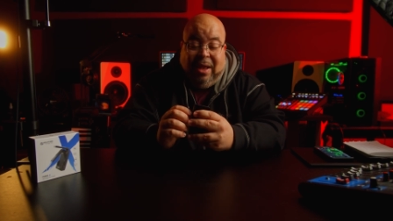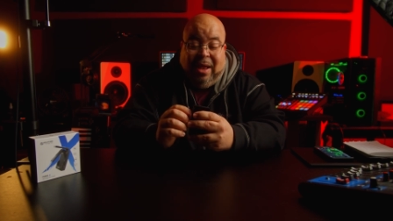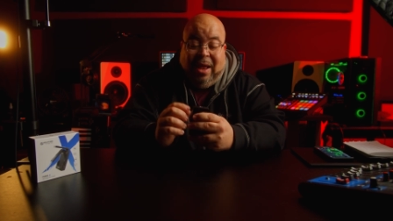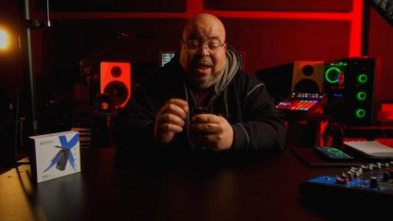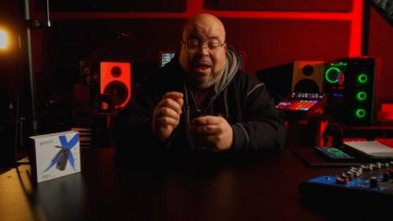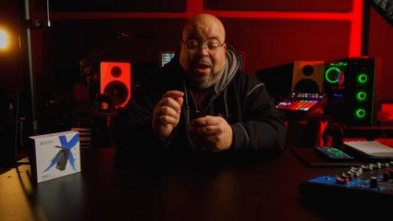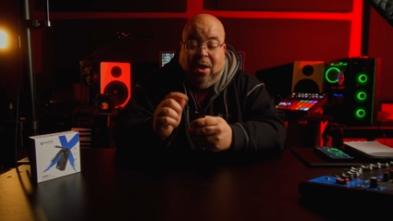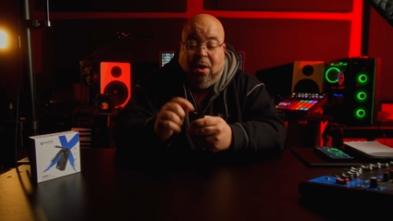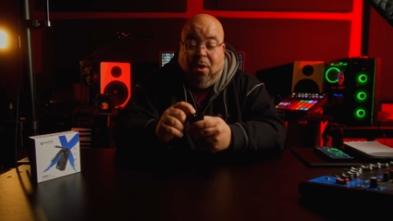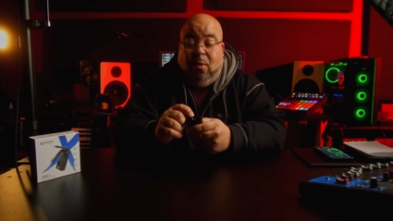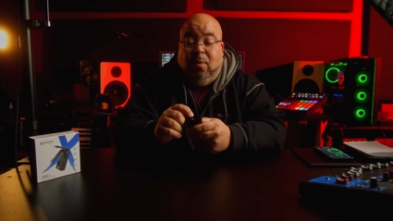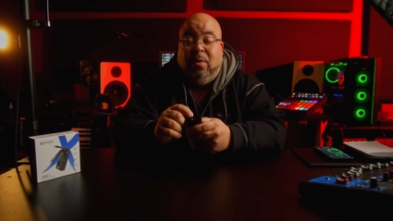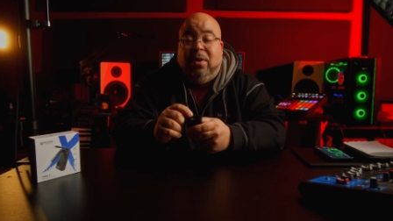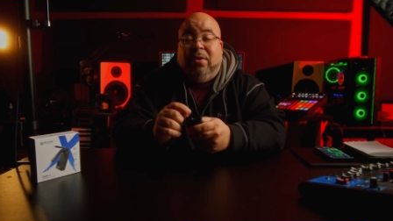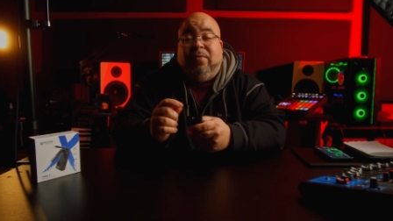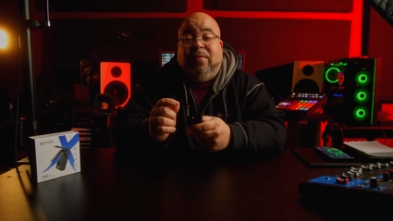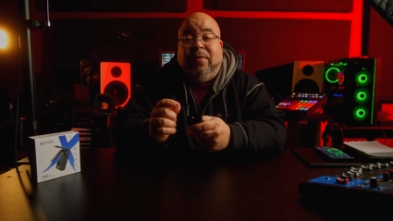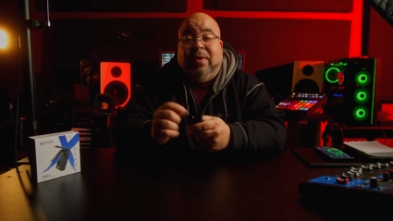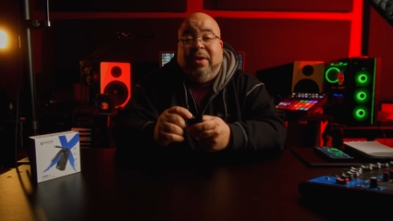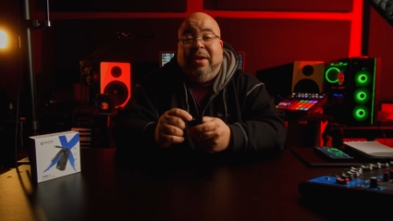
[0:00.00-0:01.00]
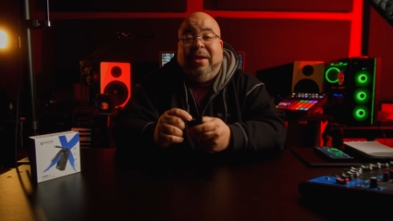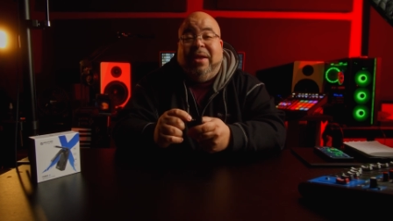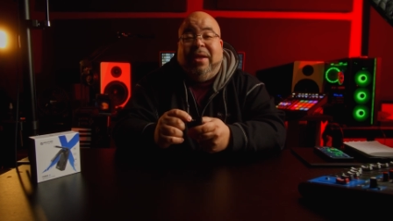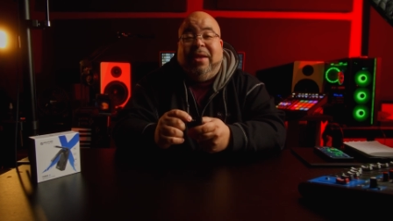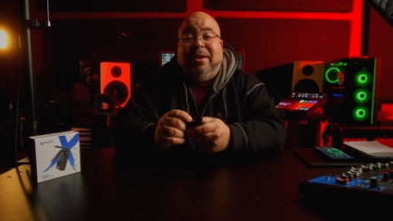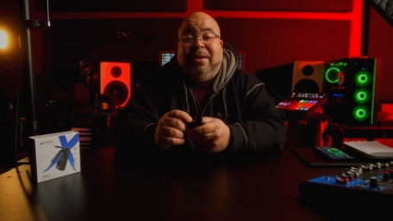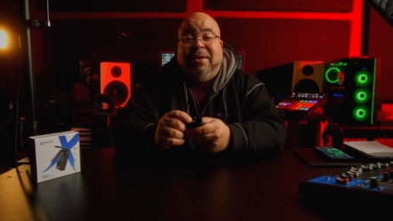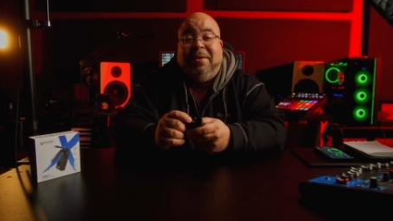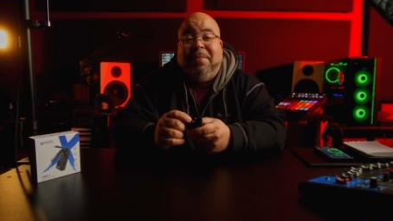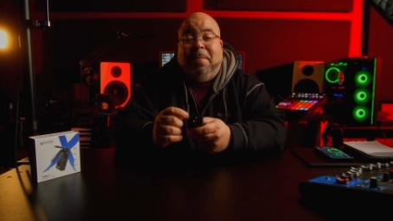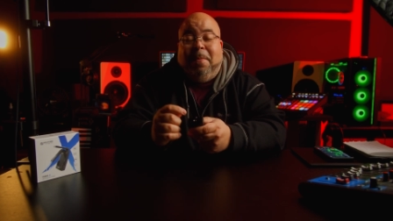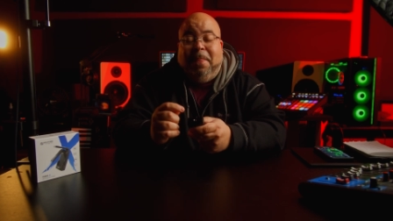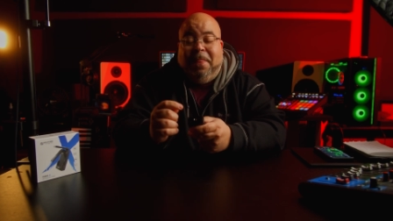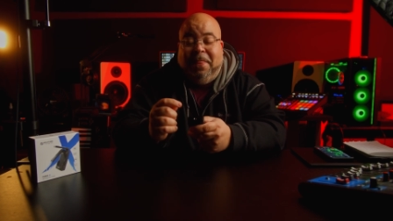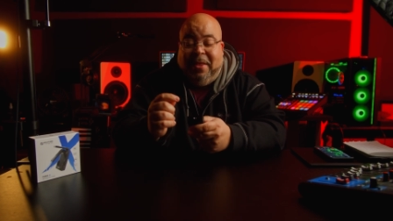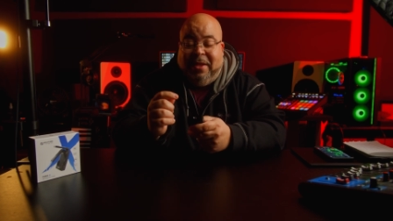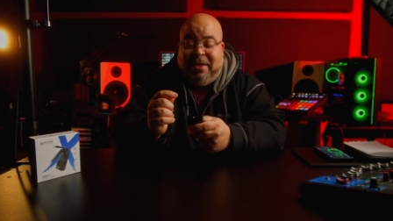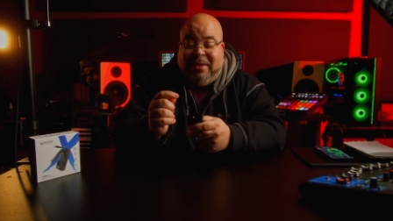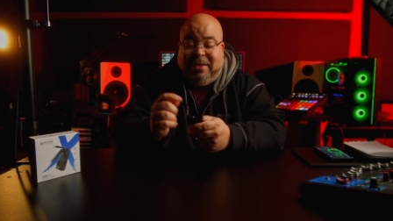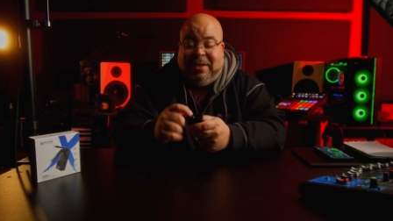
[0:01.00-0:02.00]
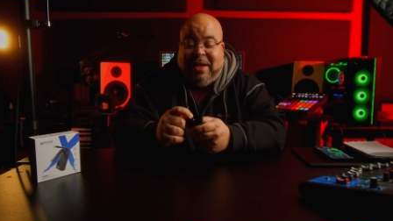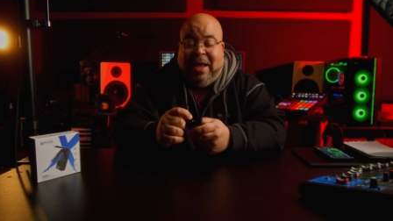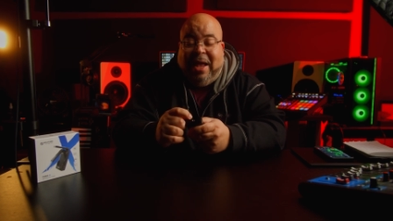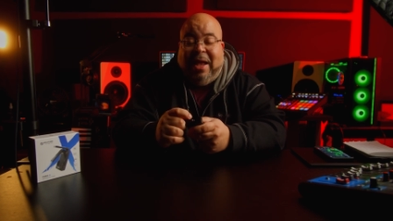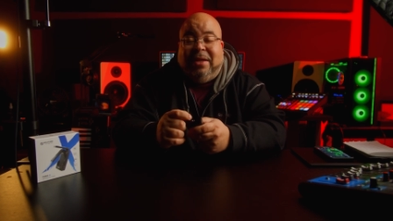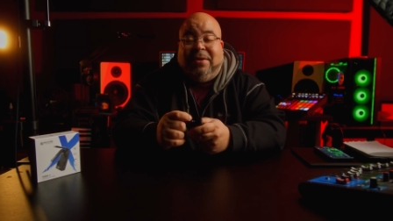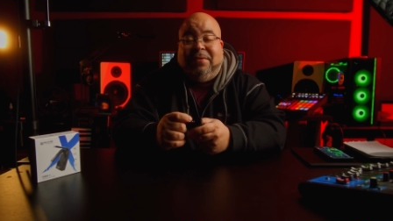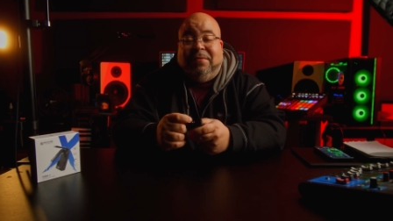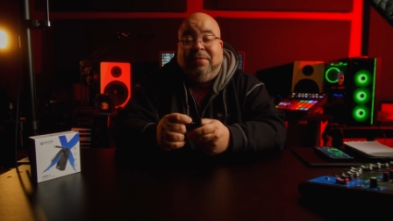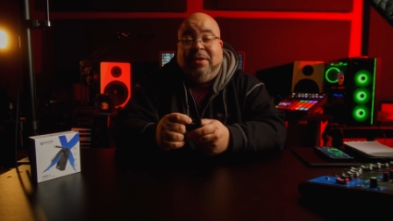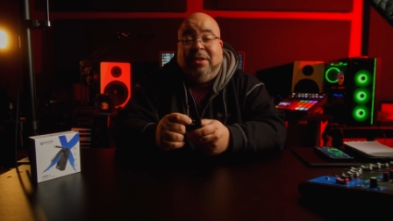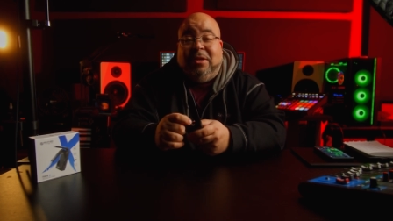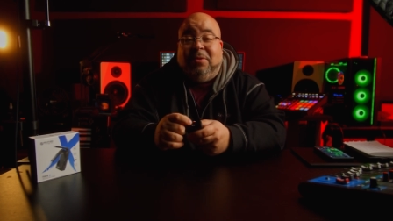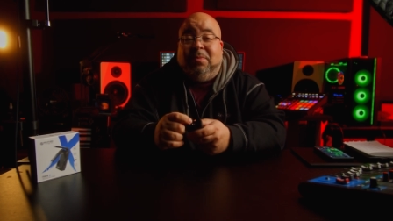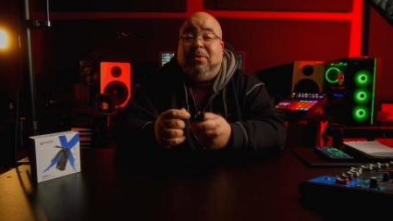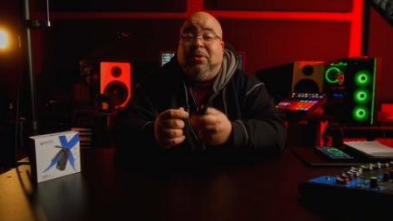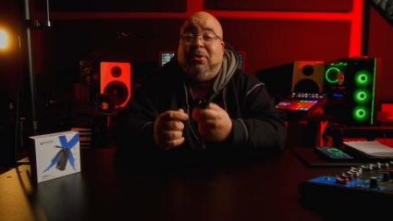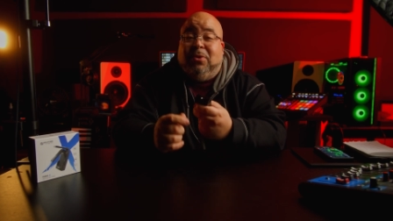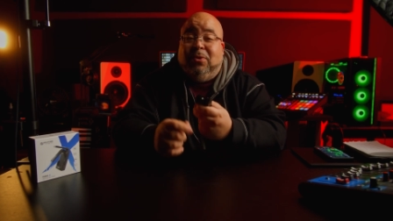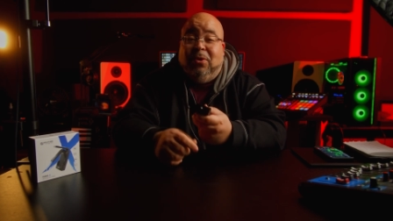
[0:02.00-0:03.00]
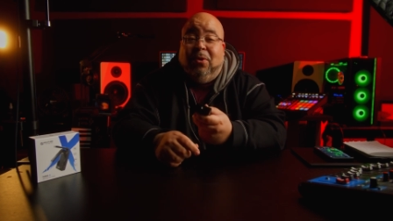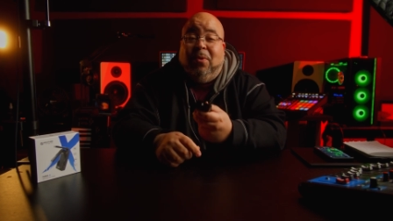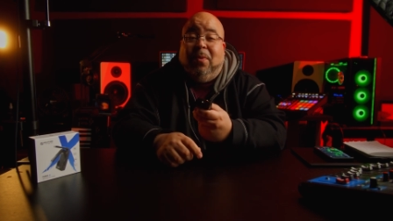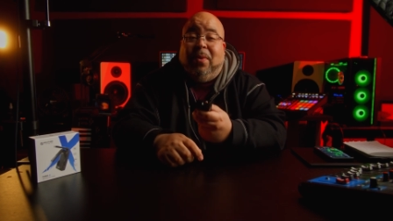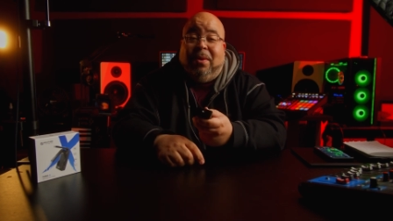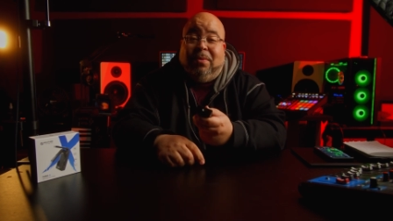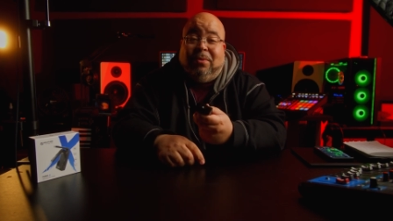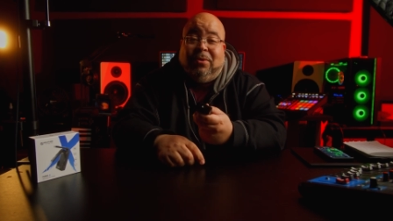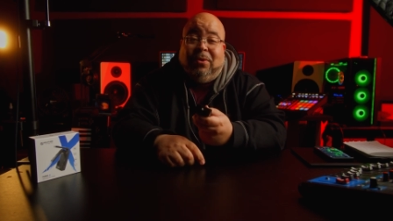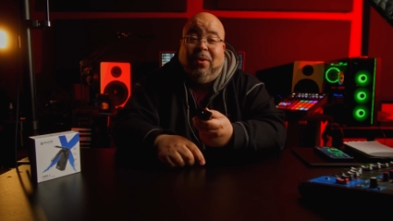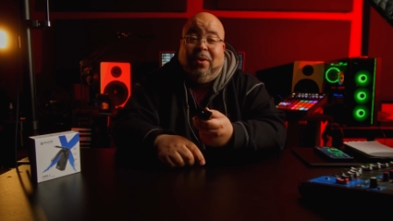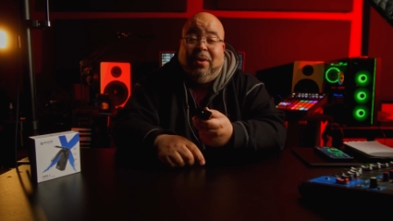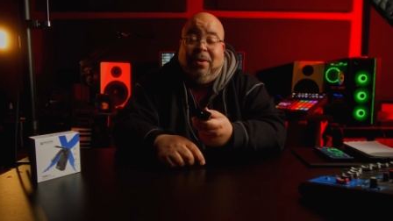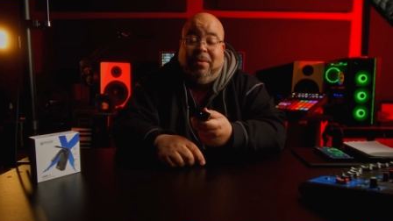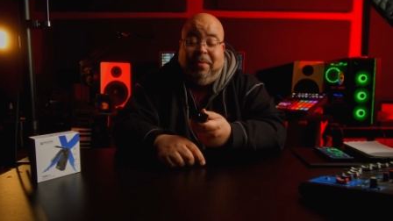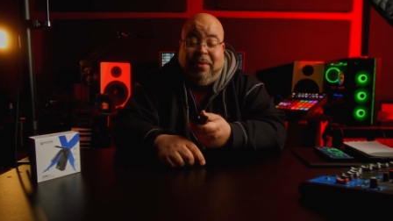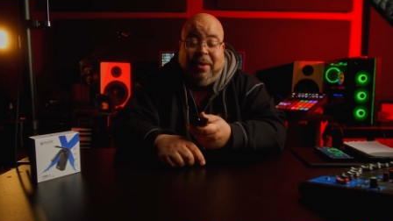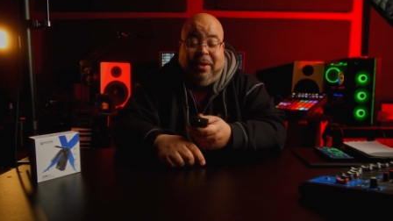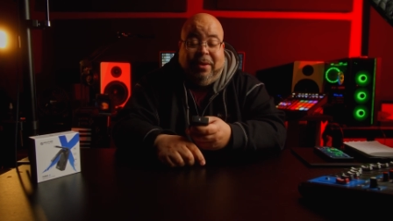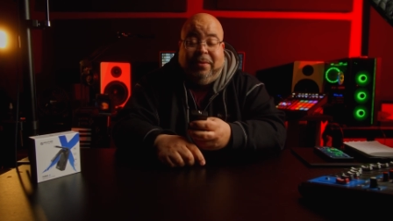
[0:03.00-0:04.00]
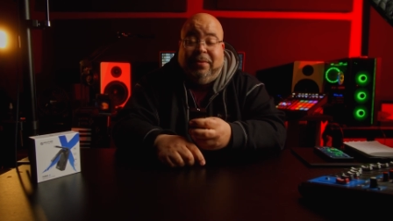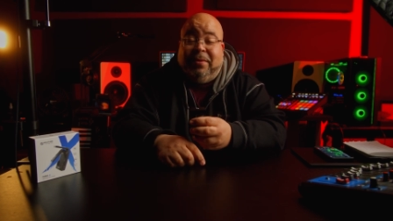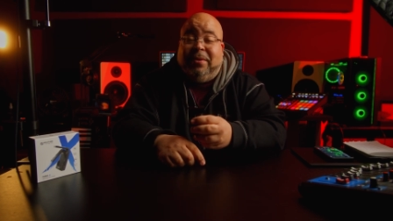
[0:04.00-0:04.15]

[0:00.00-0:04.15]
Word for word: I always forget the size of these, but you know what I'm talking about.